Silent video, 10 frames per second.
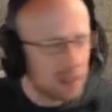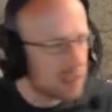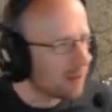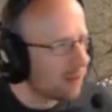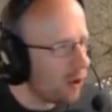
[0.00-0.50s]

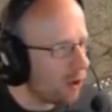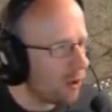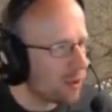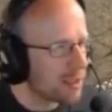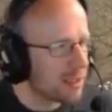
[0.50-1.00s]
It's of
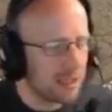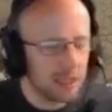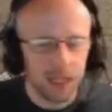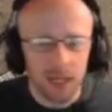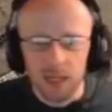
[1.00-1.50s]
course
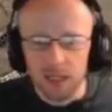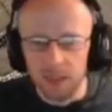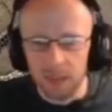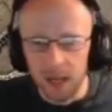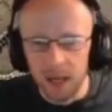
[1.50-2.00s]
the
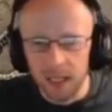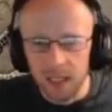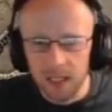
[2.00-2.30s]
supplies.